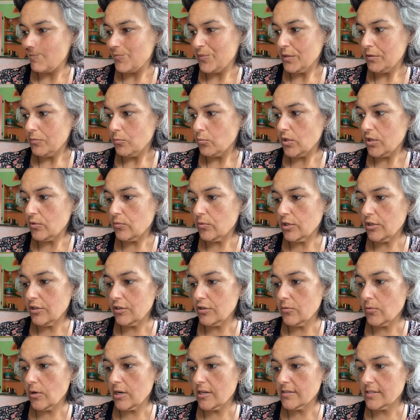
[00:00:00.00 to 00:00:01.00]
We
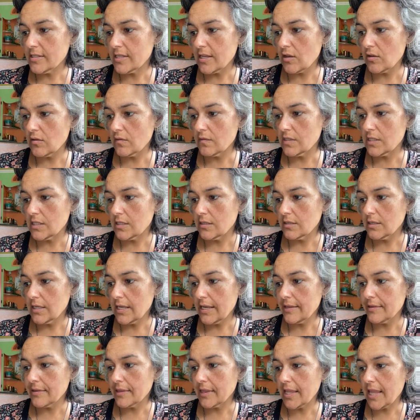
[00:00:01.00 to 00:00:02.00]
renew ourselves
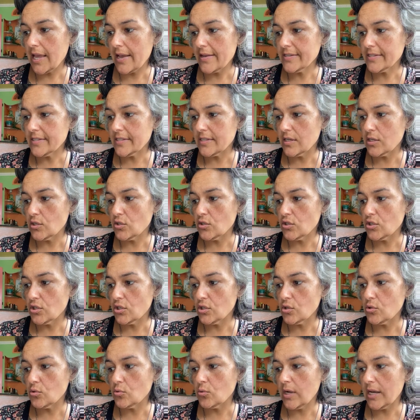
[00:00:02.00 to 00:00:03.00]
in less than
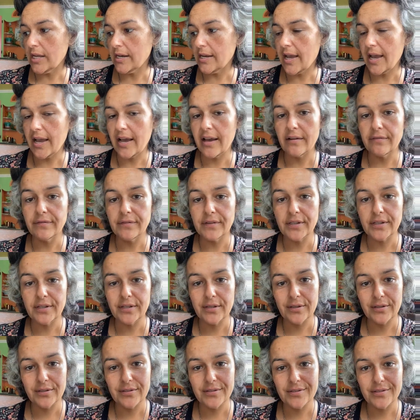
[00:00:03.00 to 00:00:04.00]
2.5
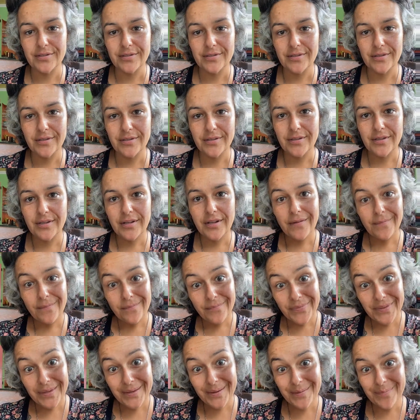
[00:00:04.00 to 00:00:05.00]
years.
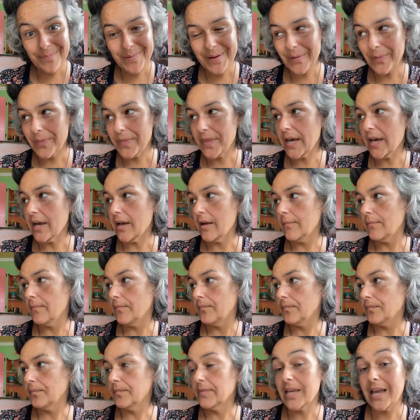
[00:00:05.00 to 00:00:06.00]
Think about that.
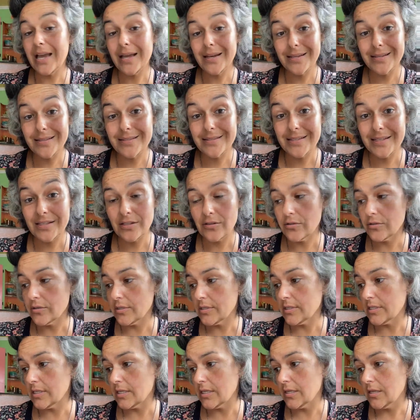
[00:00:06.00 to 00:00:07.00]
That is
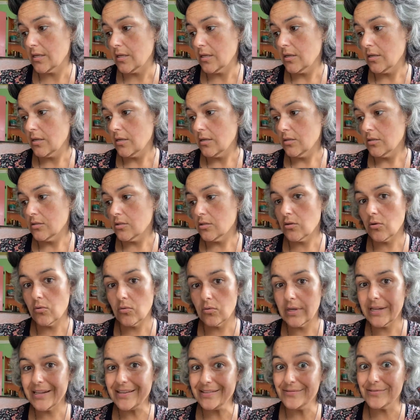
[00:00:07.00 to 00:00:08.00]
interesting. So
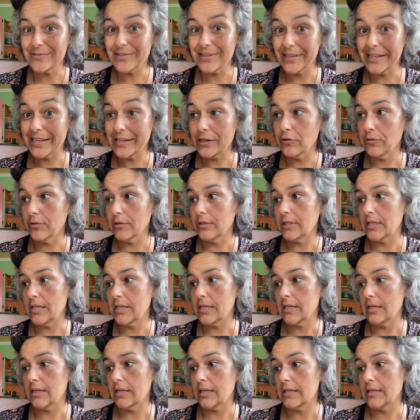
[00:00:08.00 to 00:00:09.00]
it
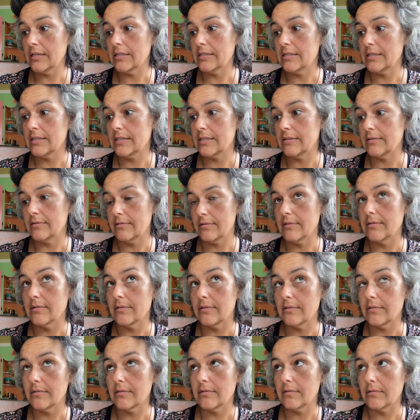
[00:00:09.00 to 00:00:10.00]
literally is
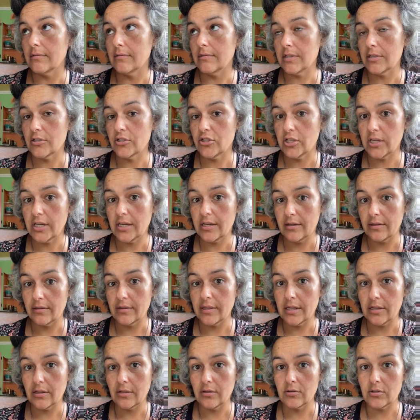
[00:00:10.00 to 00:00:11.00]
legit
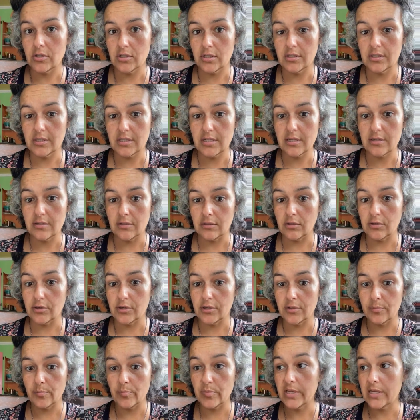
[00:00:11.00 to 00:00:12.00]
that you just need to learn
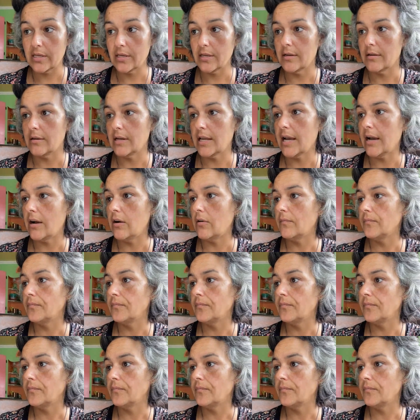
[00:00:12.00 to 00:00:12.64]
to be here now.